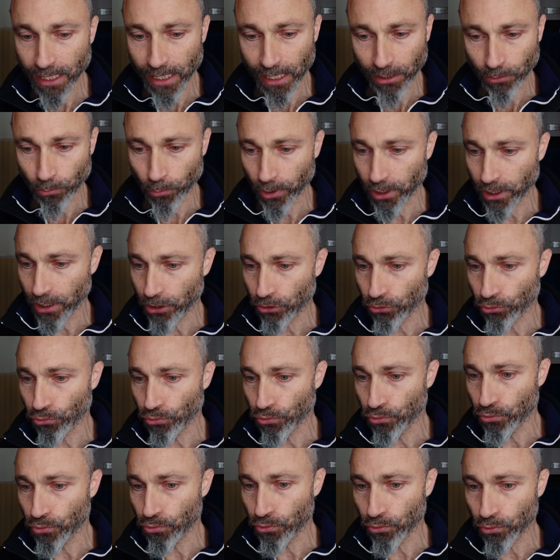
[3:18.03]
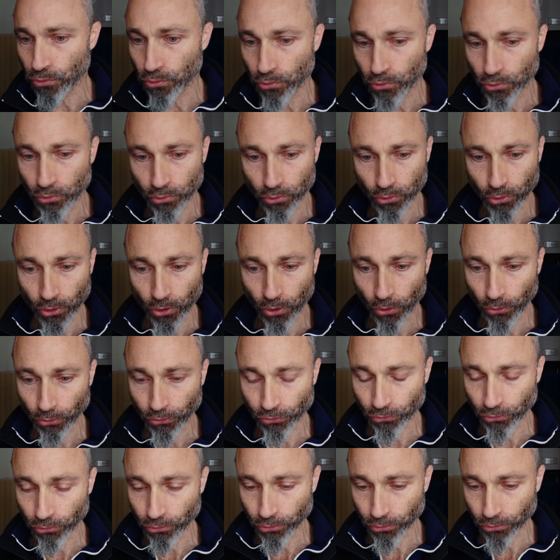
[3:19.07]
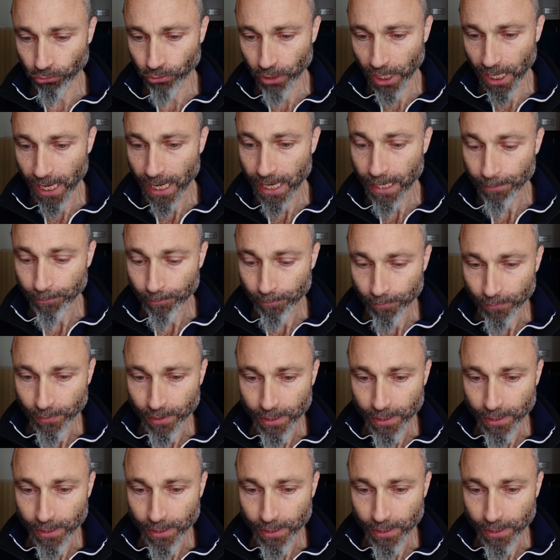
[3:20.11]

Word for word: that we need to go through today.